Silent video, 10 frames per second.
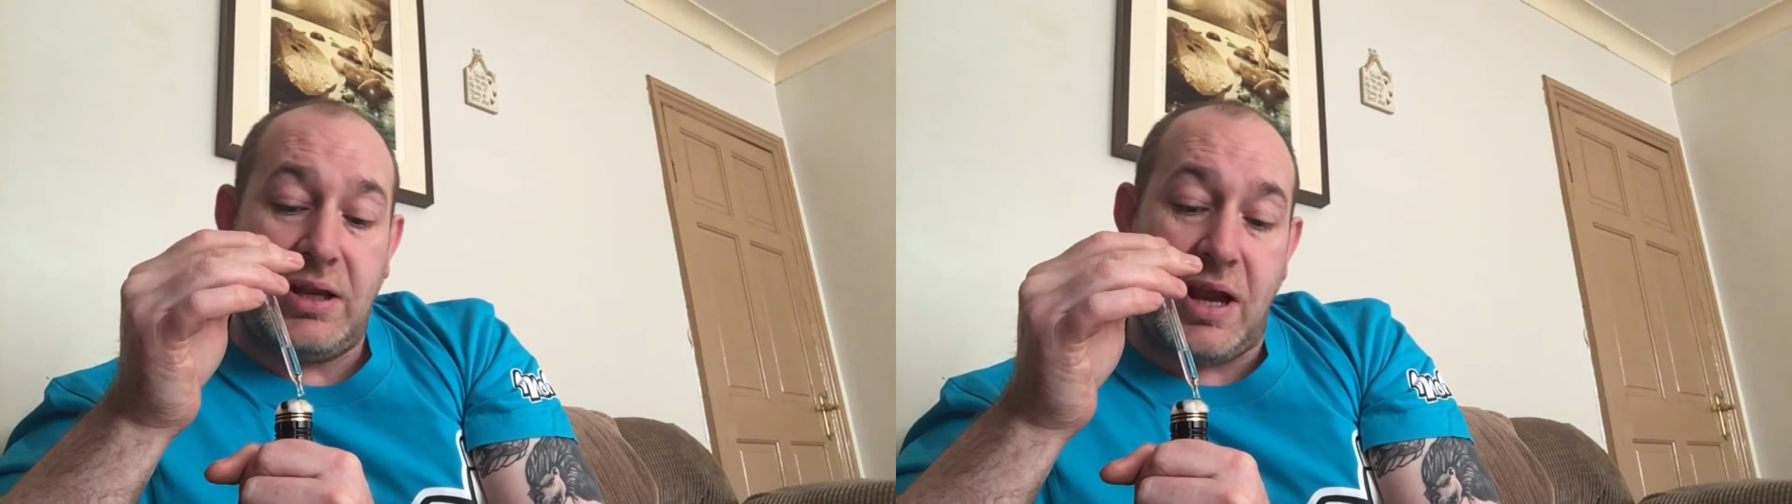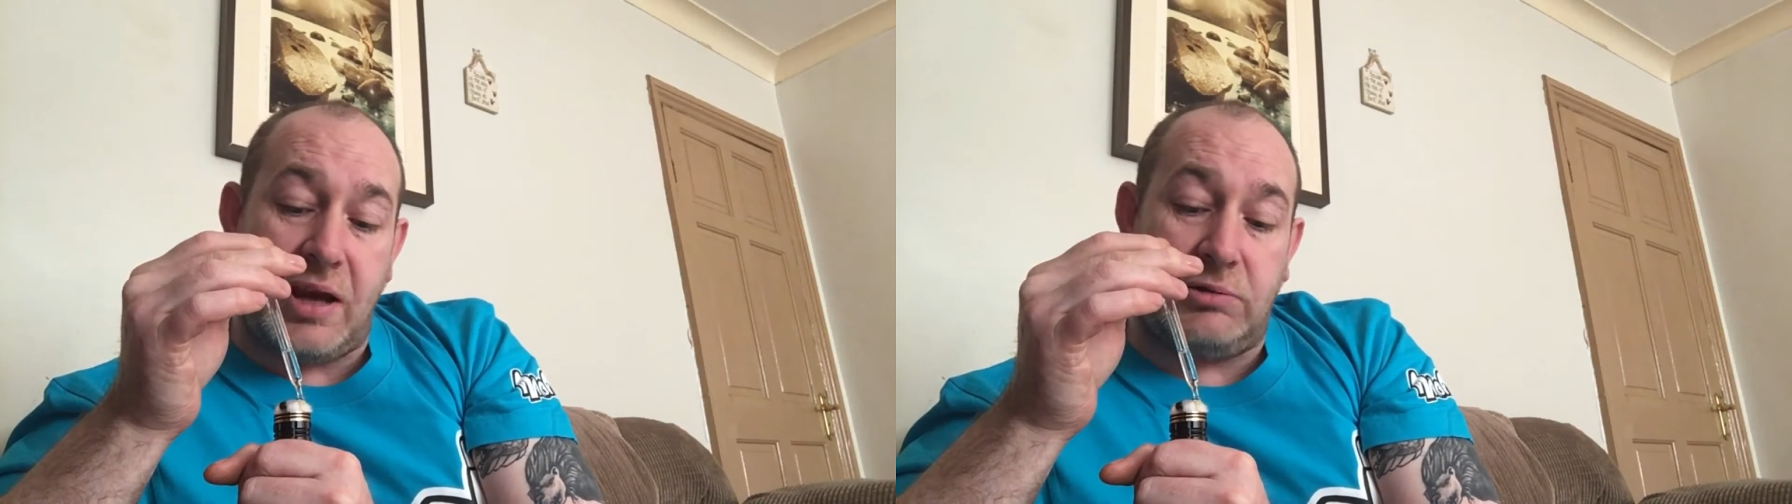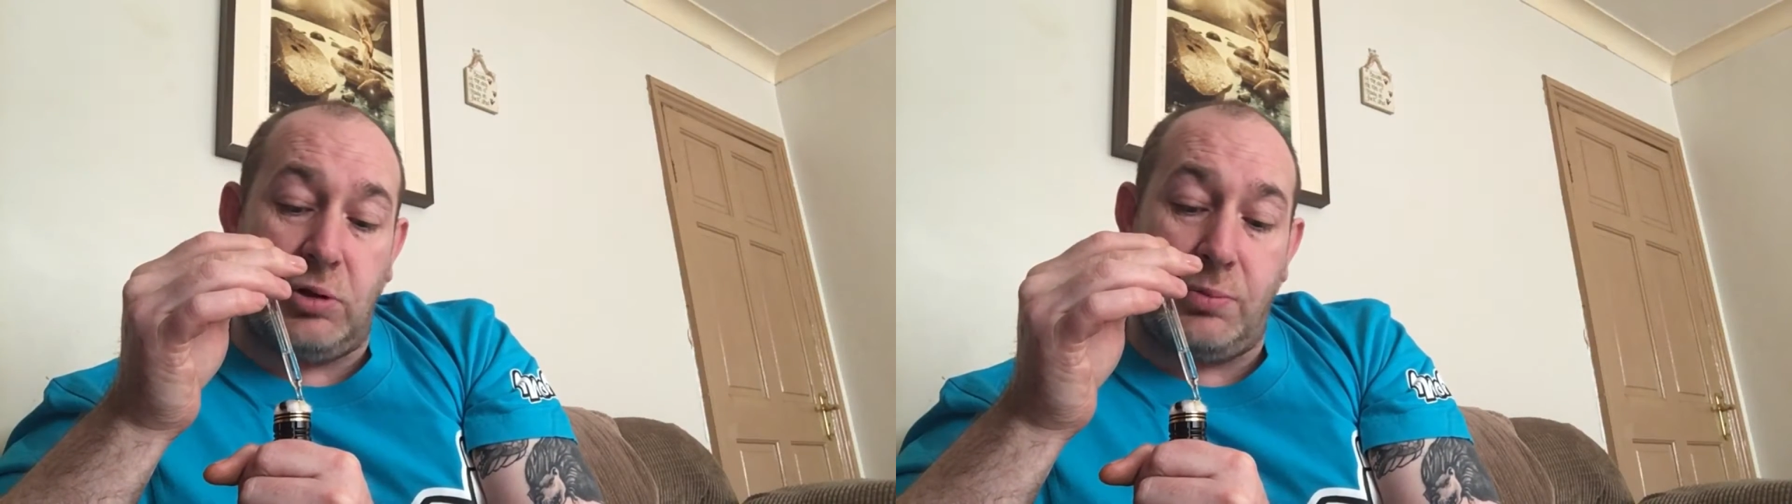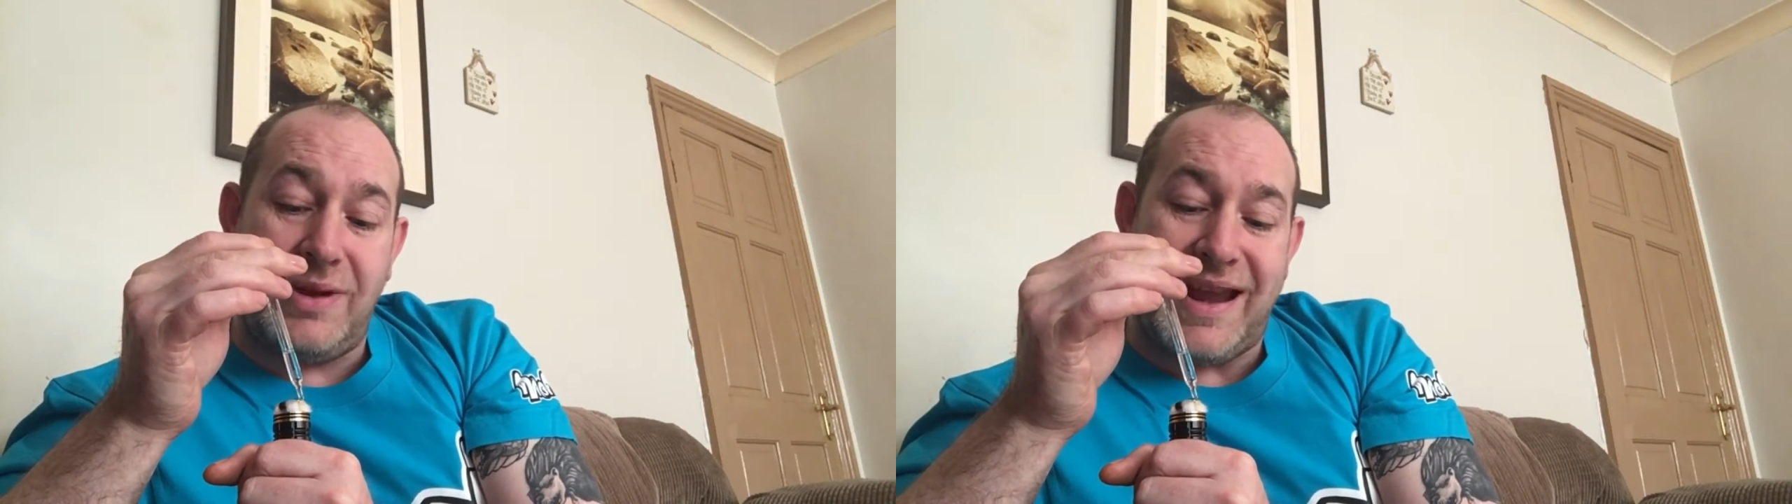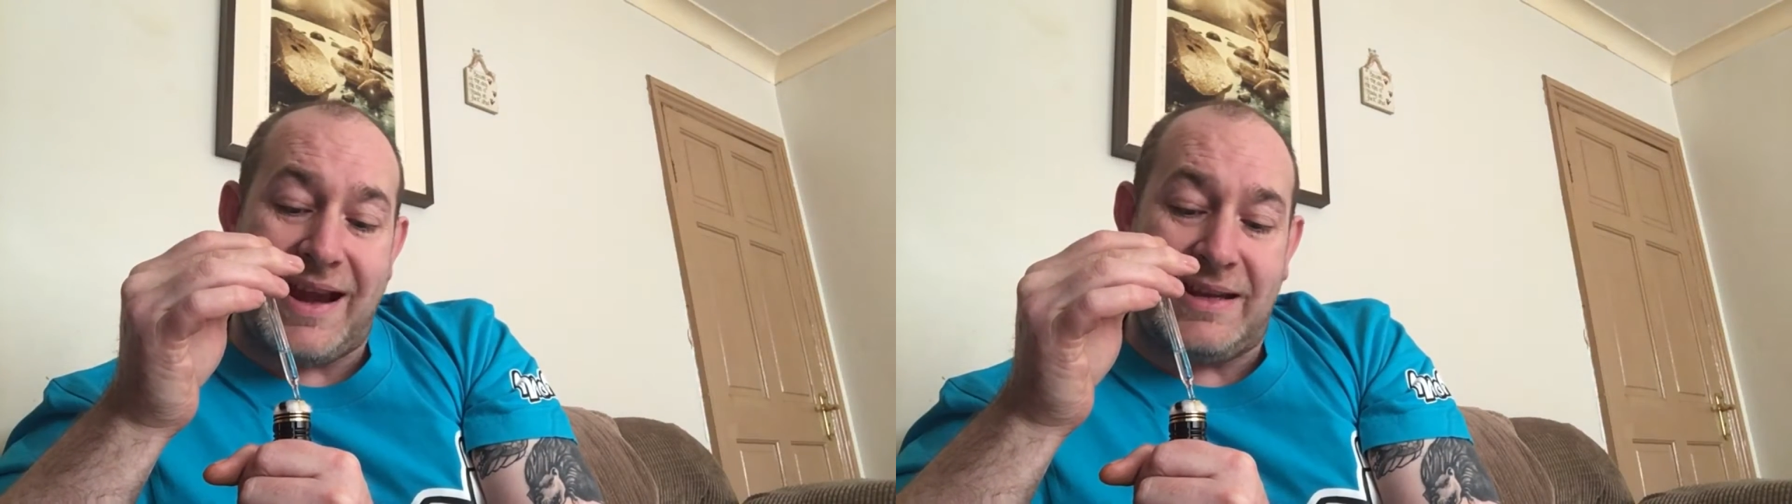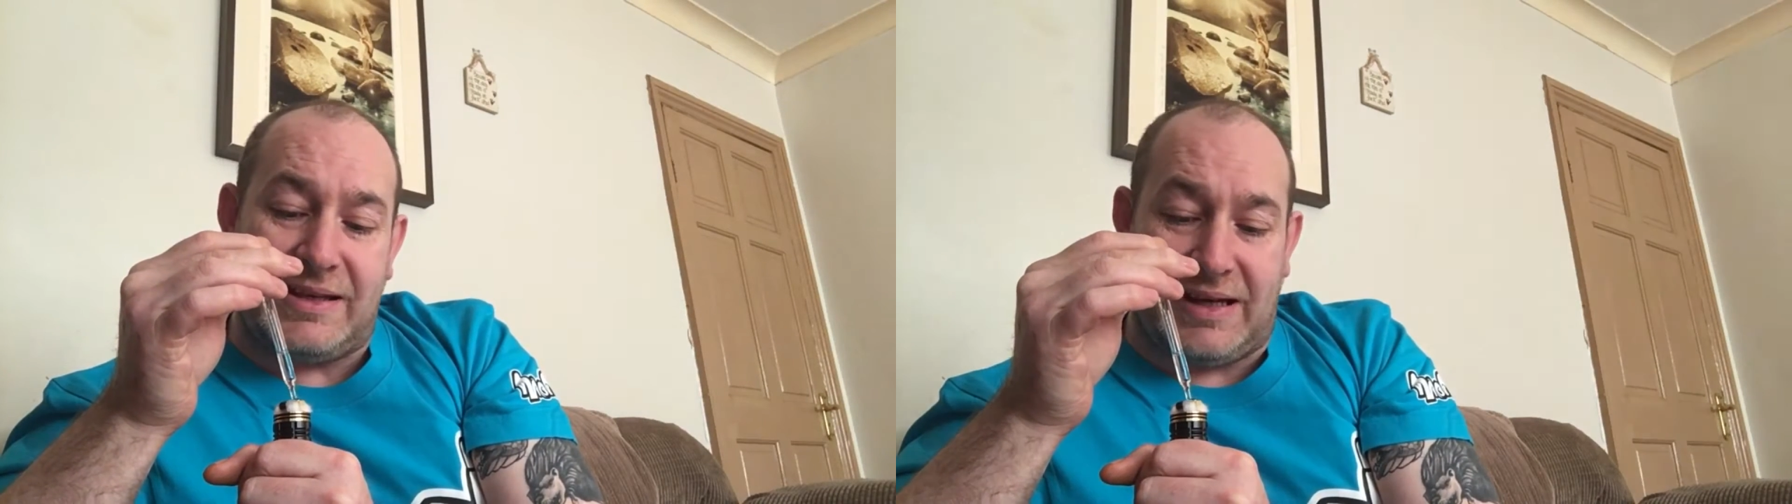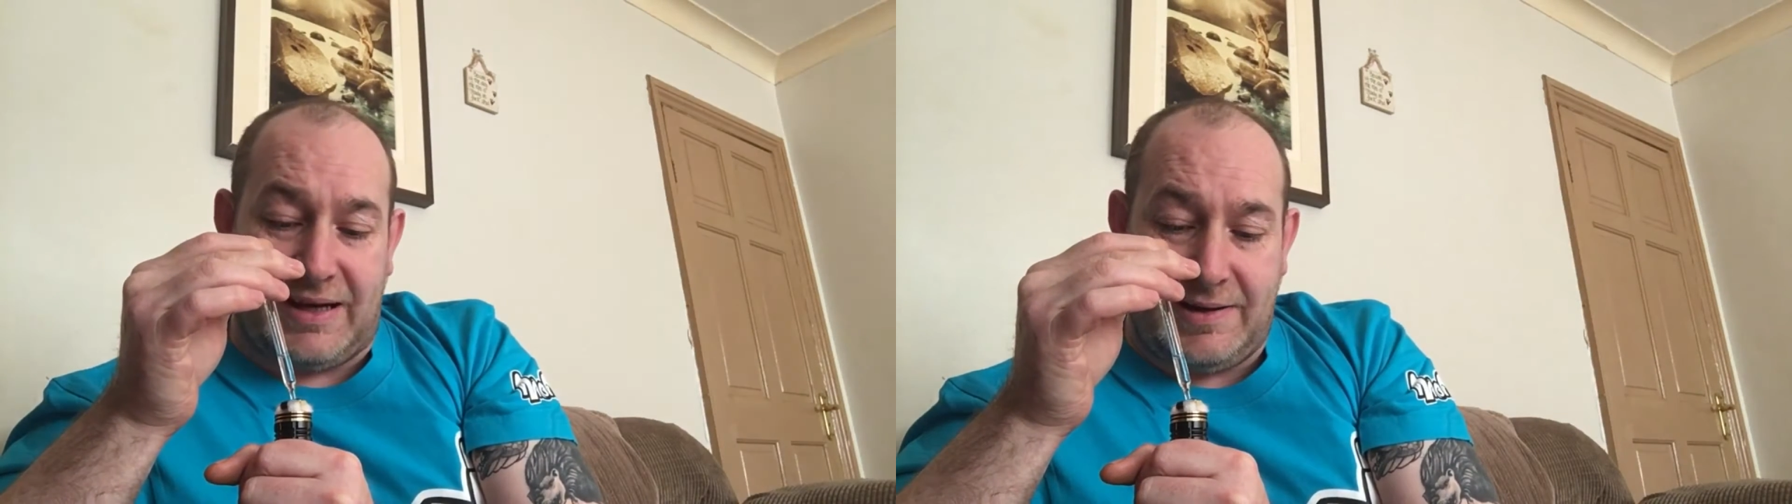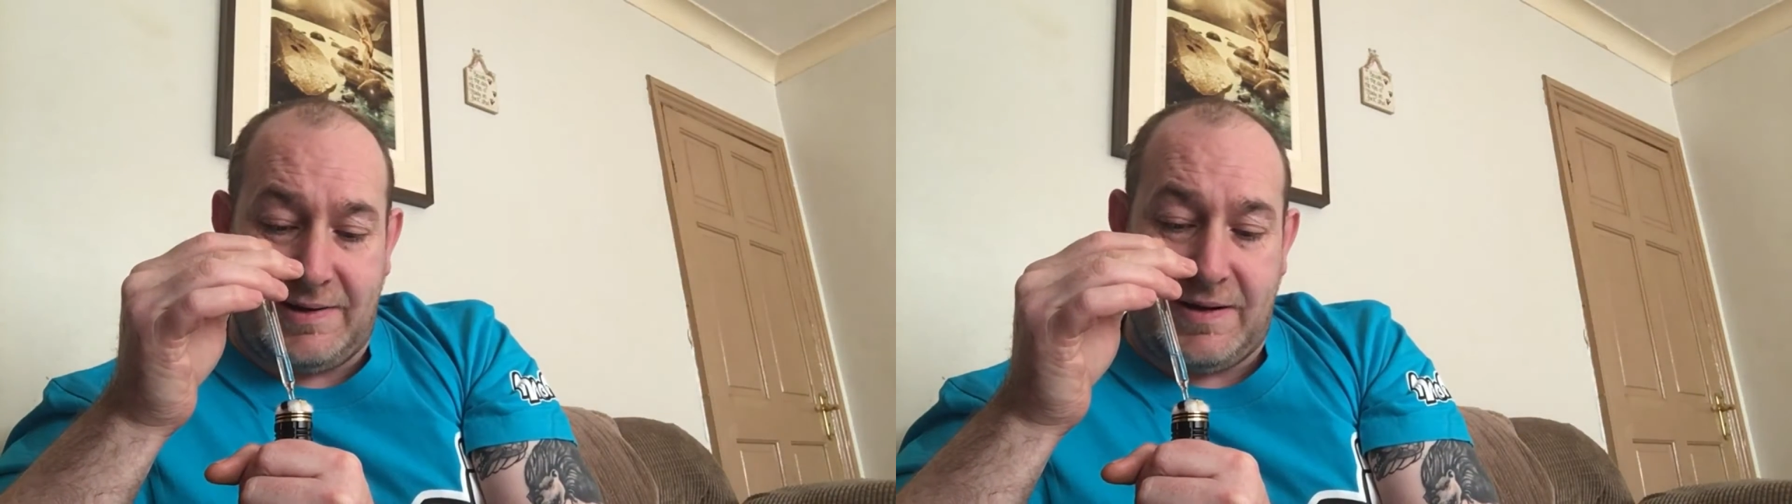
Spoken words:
Nichrome 90